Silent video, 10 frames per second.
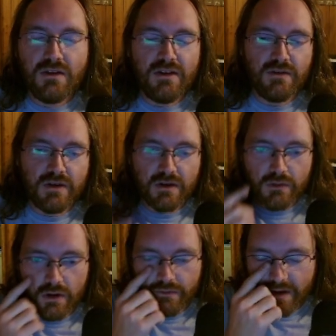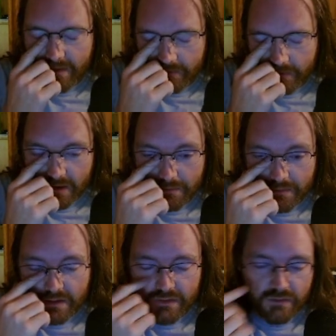dividend growth out of your
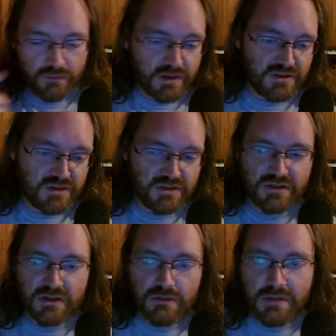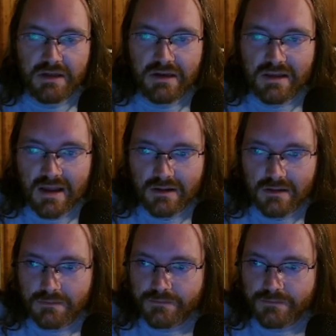company because inflation's just going to be eating that up.